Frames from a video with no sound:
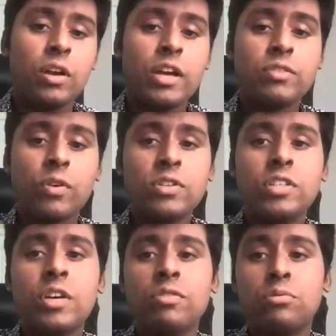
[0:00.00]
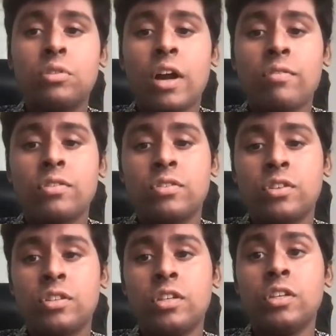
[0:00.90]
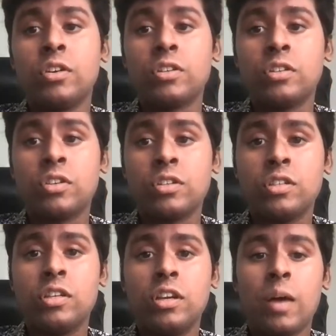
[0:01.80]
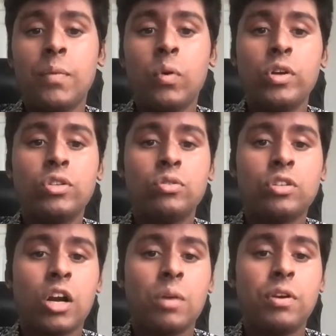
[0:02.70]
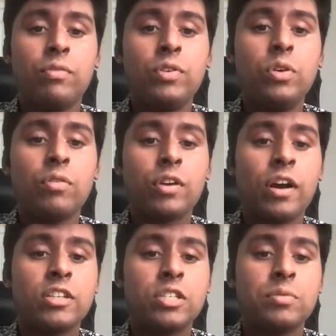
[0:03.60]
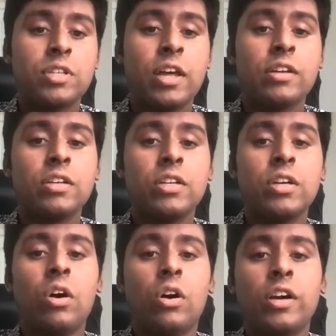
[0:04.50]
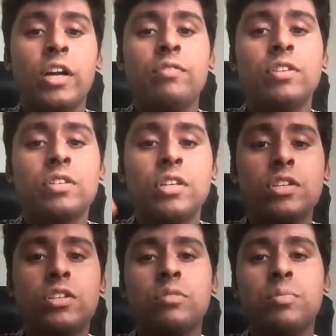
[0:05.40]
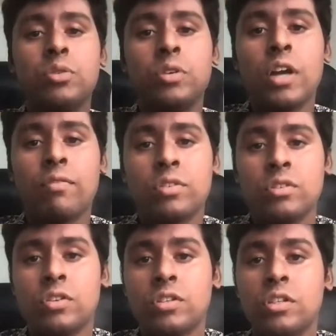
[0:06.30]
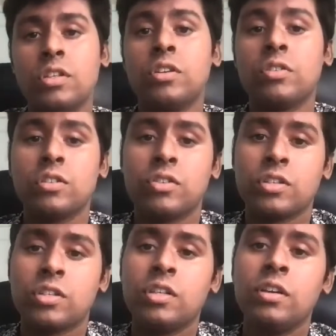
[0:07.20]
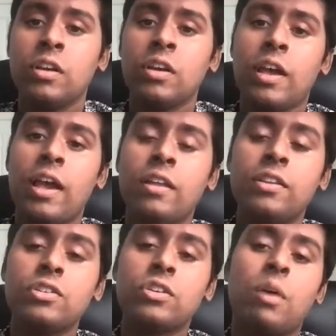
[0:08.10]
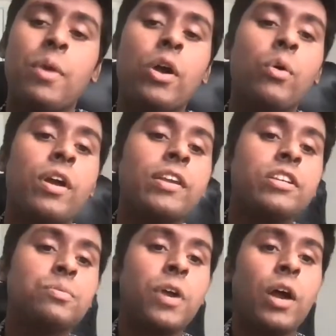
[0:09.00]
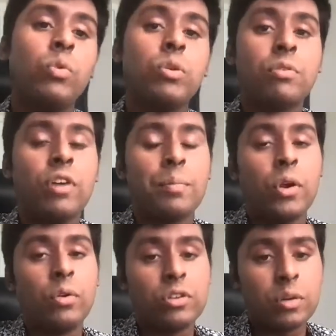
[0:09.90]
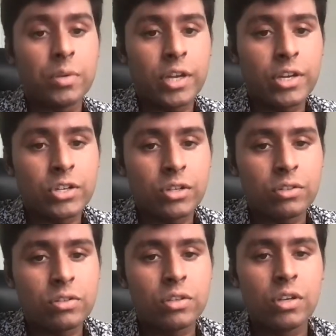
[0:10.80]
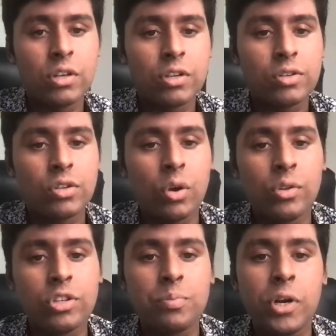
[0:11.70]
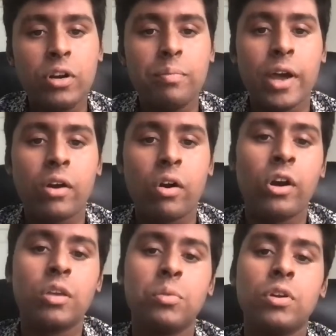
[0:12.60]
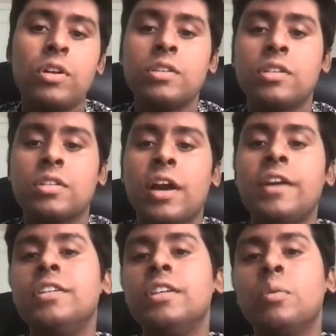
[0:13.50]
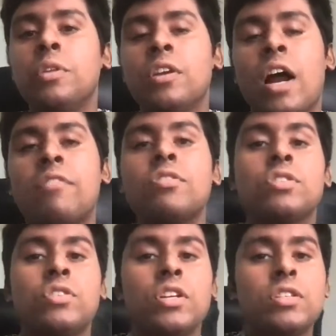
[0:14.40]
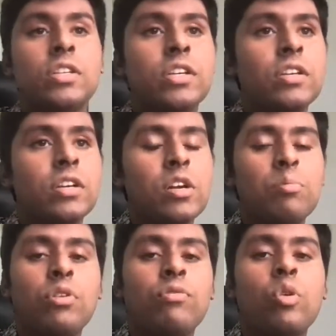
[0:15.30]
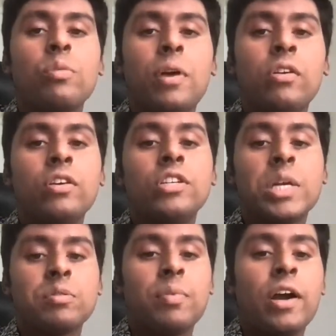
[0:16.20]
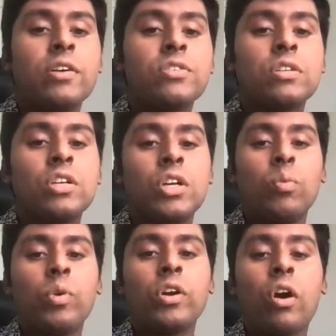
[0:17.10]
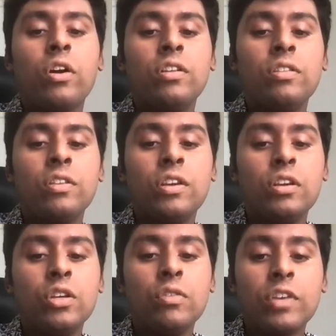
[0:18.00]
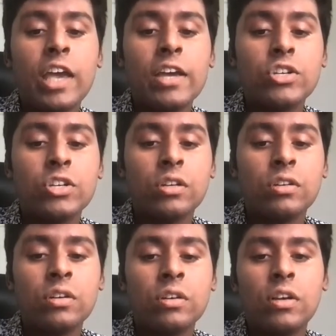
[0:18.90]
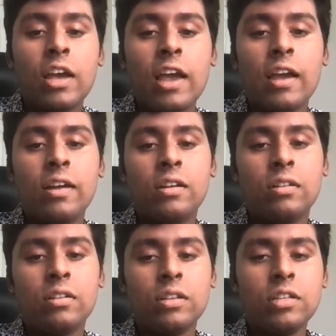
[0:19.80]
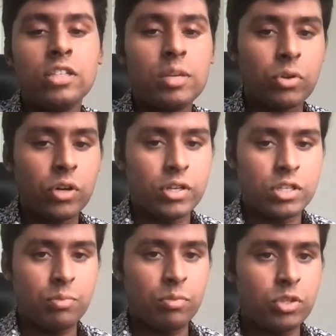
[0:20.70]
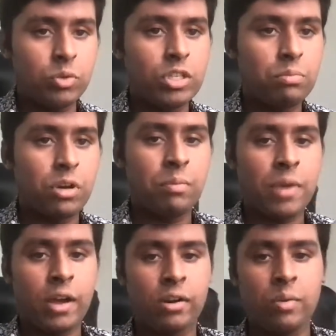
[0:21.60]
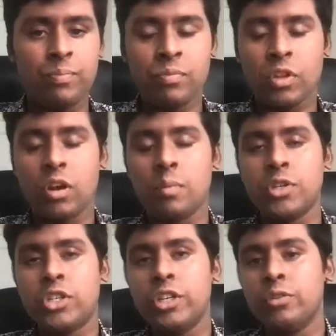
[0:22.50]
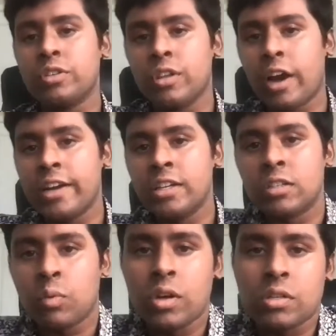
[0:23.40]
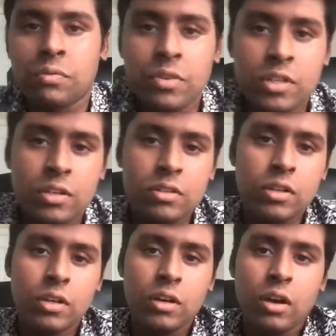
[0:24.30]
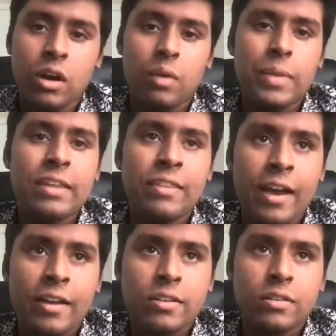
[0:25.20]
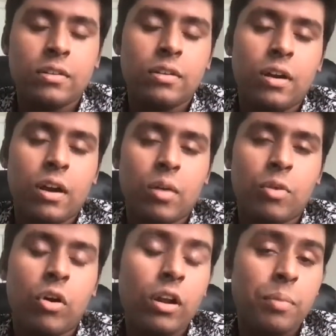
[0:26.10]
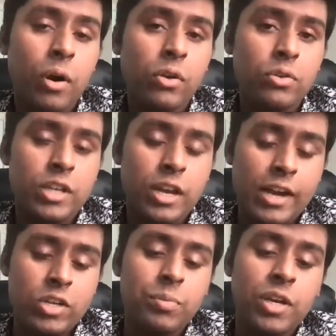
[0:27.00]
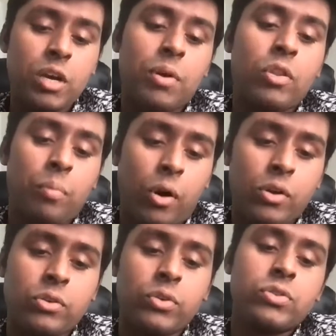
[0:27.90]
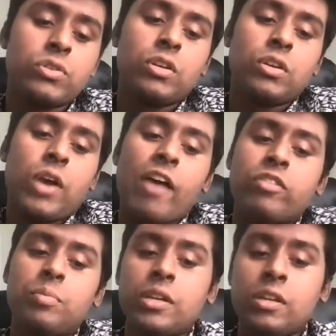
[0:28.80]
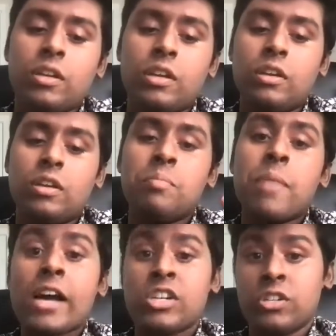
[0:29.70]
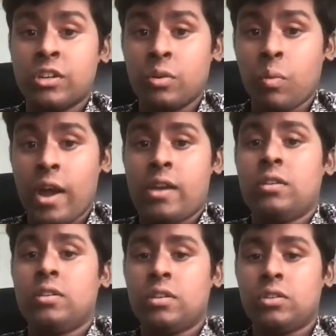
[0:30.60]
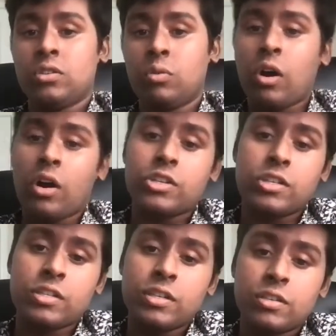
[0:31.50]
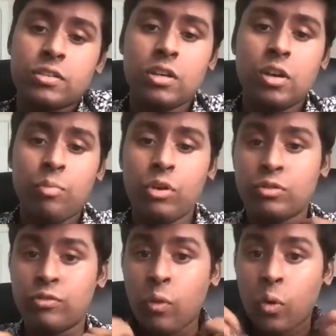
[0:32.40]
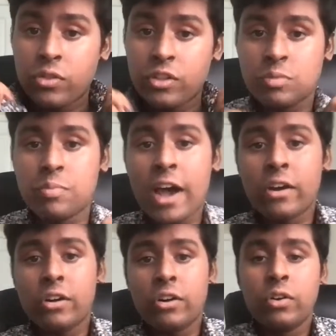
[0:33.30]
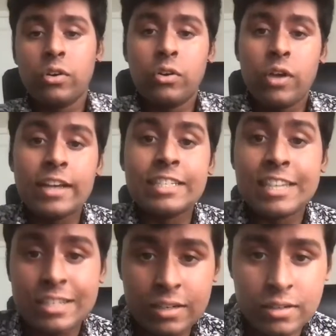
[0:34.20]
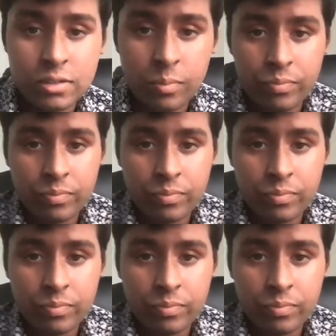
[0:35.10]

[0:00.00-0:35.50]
As far as the difference between Afrocentricity and Eurocentricity, I'm going to talk about a few different concepts that are kind of distinctions between Afrocentricity and Eurocentricity. And these are not my own ideas, but I will provide my own interpretations. So the spirit and matter argument is this idea within Afrocentricity put forth by Linda James Myers regarding the unification and the deep relationship between spirit and matter. And she uses the ideas of quantum physics in that a lot of the particles that actually make up other particles have to be imagined in a way. So consciousness puts forth this matter existence.